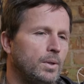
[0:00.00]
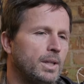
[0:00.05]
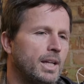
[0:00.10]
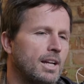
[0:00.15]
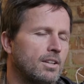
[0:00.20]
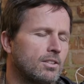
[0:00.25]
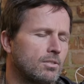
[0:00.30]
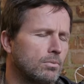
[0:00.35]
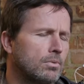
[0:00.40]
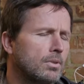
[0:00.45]
We
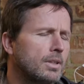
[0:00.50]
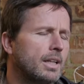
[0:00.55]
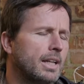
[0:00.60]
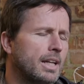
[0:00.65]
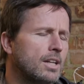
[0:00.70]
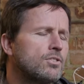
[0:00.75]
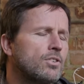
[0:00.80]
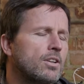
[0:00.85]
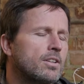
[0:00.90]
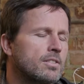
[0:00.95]
get some
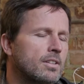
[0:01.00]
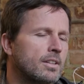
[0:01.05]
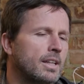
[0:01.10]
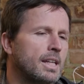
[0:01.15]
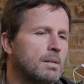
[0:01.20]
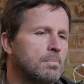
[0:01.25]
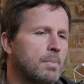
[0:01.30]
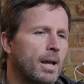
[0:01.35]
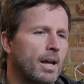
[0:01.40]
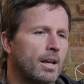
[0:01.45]
really interesting
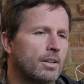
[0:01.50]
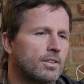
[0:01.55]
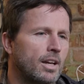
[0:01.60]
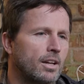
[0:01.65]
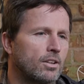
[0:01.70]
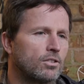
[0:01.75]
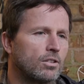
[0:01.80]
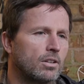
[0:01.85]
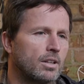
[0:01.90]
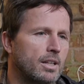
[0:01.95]
emails
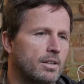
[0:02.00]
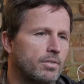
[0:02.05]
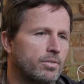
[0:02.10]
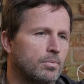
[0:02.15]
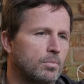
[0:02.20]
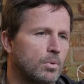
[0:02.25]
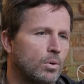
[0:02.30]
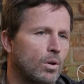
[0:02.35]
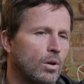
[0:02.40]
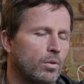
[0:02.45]
actually
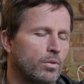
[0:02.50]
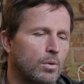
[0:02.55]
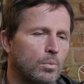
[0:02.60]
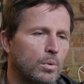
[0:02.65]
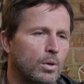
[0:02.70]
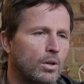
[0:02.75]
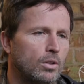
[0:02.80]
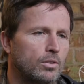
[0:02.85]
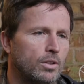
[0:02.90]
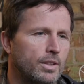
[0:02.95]
from all over
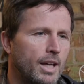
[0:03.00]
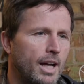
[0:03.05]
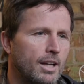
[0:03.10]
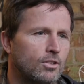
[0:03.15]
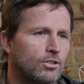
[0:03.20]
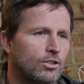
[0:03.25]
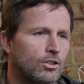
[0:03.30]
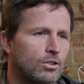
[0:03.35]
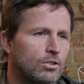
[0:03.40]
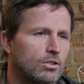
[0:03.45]
the world, and
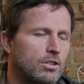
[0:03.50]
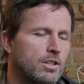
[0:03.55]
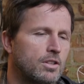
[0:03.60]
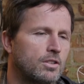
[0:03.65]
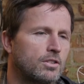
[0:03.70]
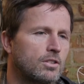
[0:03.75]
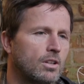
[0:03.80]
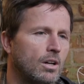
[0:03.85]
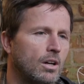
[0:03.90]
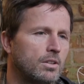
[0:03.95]
that's usually
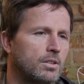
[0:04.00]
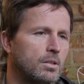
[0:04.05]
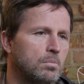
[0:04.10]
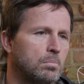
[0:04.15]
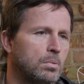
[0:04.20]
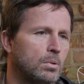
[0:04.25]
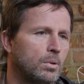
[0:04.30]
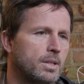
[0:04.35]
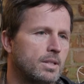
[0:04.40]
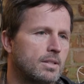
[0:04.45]
the
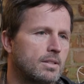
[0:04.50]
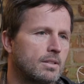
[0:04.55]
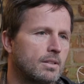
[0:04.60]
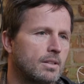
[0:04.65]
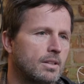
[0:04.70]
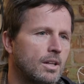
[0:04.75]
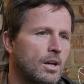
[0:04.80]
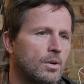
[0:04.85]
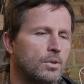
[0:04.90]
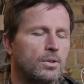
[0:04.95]
starting point.
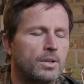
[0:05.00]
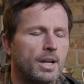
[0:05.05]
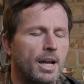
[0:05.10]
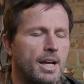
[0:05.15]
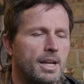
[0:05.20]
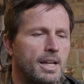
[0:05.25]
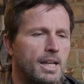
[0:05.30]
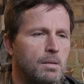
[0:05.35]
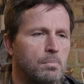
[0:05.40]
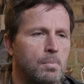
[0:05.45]
You know, you'll
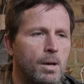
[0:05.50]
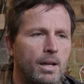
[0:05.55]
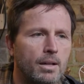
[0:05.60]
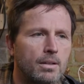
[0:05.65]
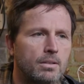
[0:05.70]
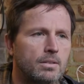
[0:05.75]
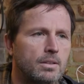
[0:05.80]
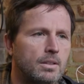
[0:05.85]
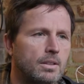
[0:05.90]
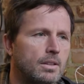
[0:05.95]
get an
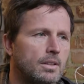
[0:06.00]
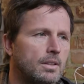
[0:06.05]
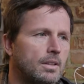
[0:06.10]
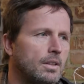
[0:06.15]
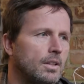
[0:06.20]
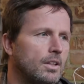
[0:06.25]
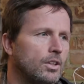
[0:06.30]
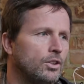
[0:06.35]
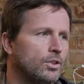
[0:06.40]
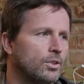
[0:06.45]
email,
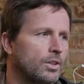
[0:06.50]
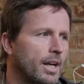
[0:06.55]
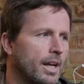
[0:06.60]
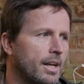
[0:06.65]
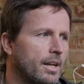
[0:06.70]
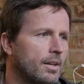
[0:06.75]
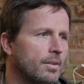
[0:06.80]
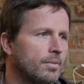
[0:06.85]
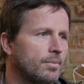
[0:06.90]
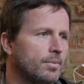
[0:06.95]
you'll
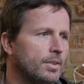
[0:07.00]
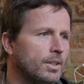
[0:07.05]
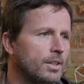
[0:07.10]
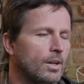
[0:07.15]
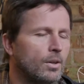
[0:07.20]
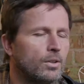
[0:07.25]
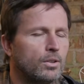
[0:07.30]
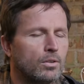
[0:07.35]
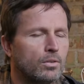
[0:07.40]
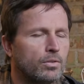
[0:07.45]
get
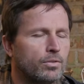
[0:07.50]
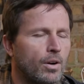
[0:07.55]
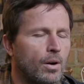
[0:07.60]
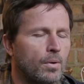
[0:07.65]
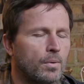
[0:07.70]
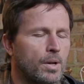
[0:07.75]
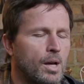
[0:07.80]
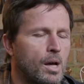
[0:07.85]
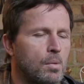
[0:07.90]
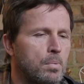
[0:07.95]
you'll
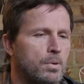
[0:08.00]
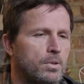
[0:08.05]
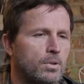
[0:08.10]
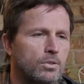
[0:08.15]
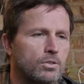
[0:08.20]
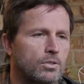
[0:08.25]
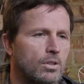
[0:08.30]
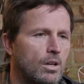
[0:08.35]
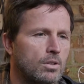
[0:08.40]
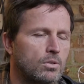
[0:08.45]
phone up and
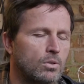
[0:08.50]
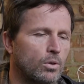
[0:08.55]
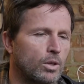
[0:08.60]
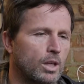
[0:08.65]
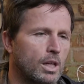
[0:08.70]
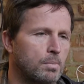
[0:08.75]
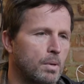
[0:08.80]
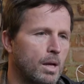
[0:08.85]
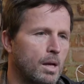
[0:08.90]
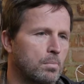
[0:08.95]
you'll start
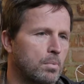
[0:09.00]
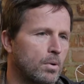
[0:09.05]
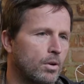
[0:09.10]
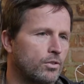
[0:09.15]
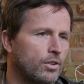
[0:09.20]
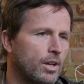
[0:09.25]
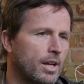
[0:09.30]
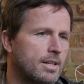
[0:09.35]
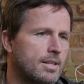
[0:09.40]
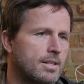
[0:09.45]
talking about a
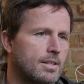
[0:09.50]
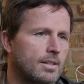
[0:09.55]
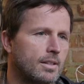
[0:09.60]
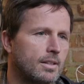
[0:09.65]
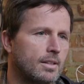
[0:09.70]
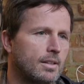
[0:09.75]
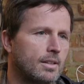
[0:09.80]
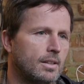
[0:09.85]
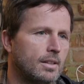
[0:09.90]
project.